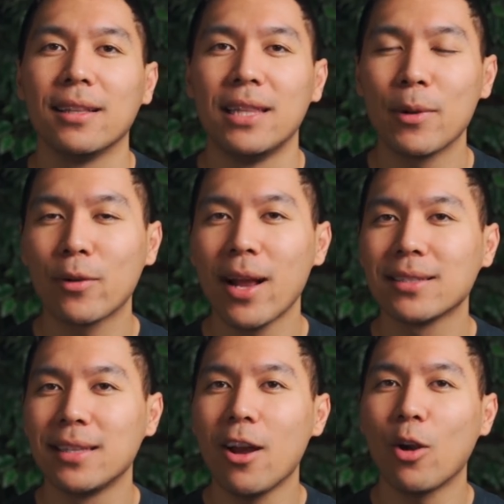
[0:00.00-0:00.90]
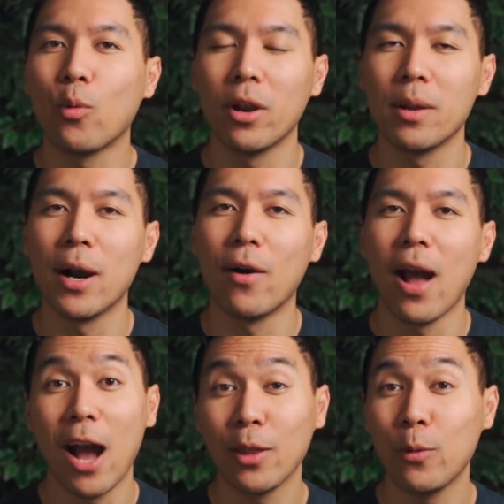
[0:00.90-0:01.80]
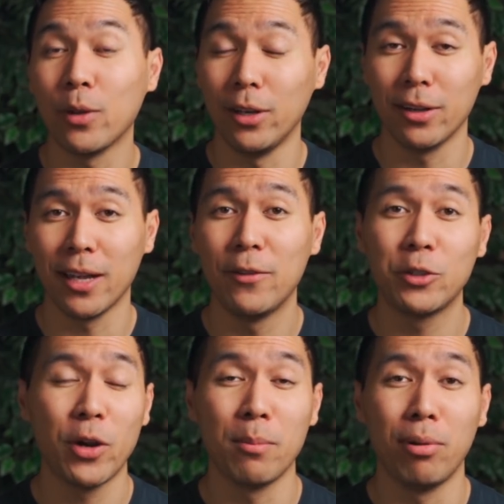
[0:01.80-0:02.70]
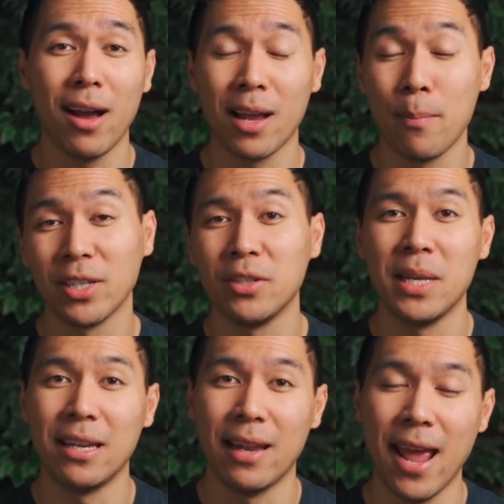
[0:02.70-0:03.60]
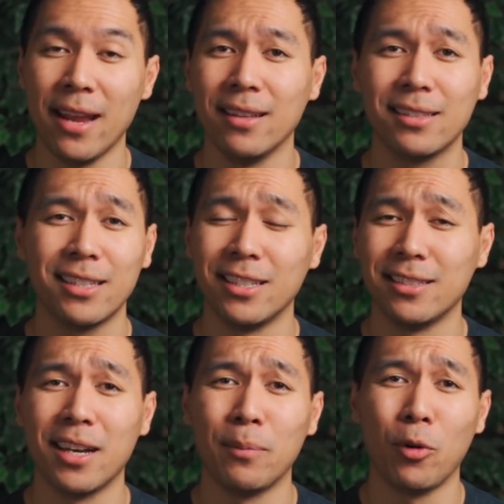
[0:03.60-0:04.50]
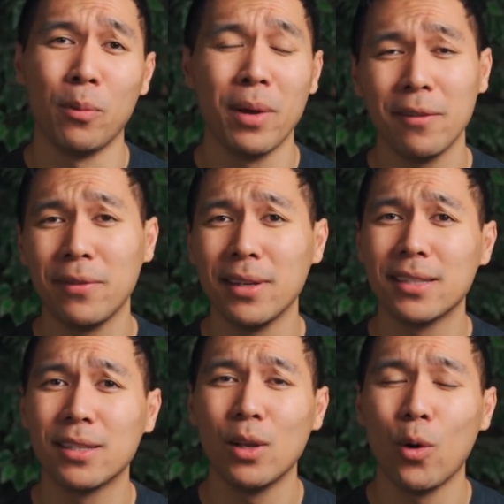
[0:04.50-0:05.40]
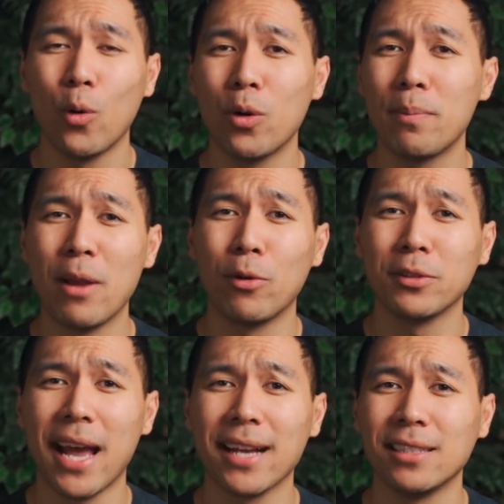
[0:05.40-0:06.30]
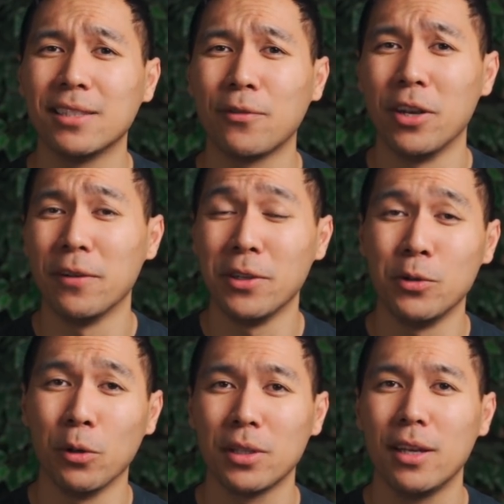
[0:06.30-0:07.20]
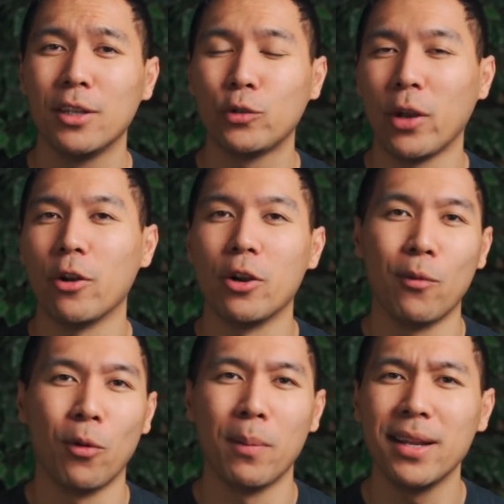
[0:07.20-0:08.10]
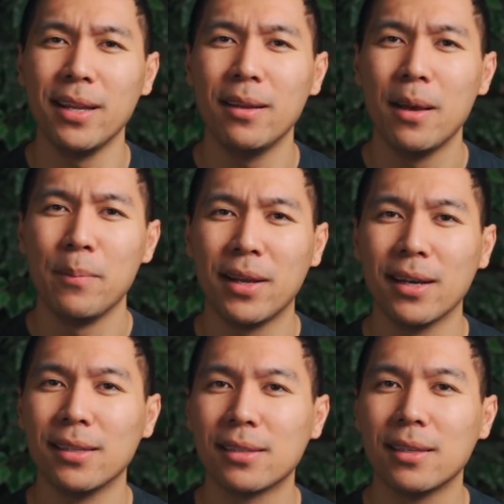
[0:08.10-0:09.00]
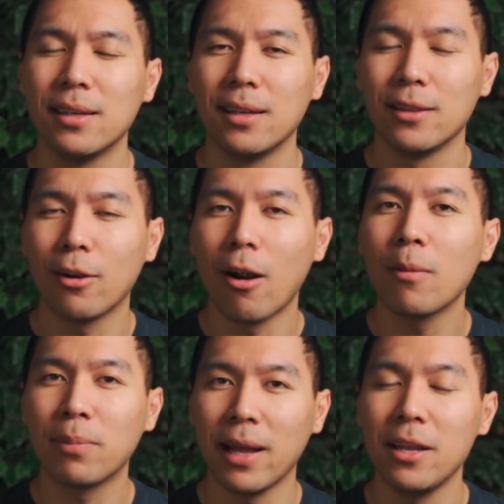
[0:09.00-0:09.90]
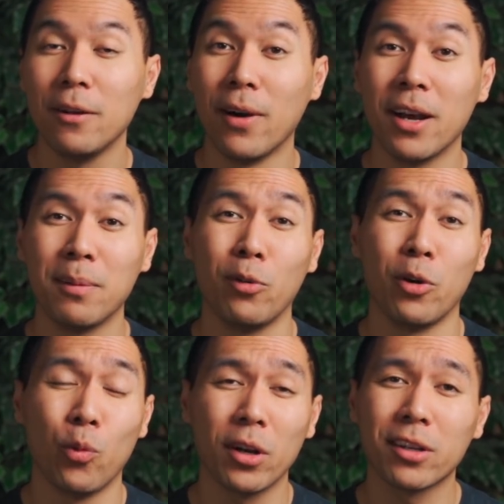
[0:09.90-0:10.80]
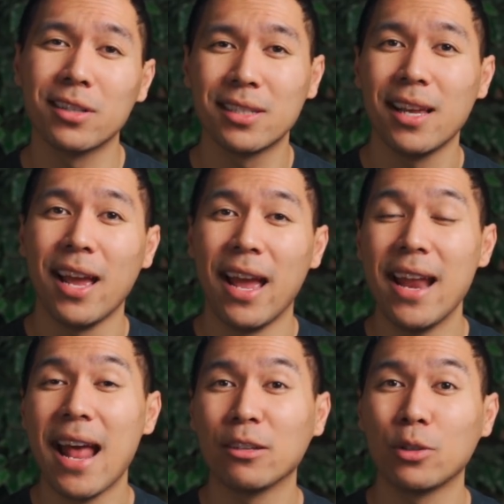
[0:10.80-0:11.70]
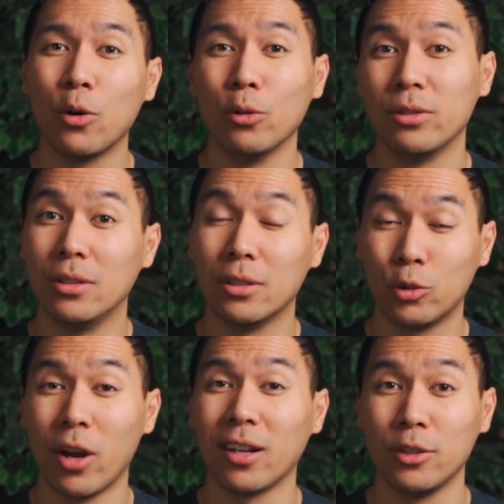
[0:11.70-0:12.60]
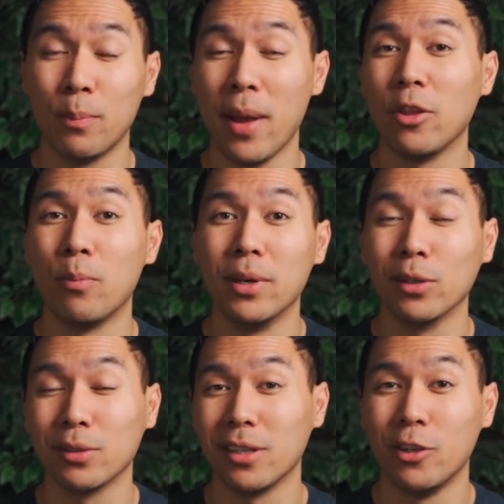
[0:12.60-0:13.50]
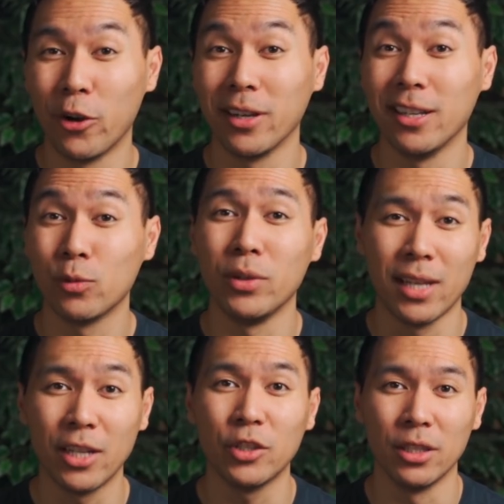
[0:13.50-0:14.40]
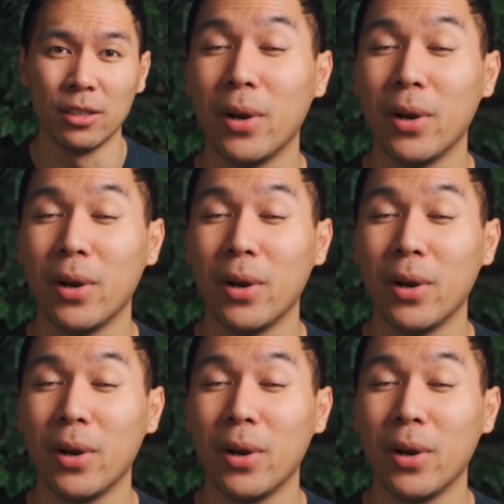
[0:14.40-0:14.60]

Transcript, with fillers: Democrats, they are worried about how they would look if they're trying to block a much needed aid, such as unemployment benefits or payroll taxes for individuals trying to earn more money, because there are plenty of unemployed workers and households struggling to pay their bills during this recession.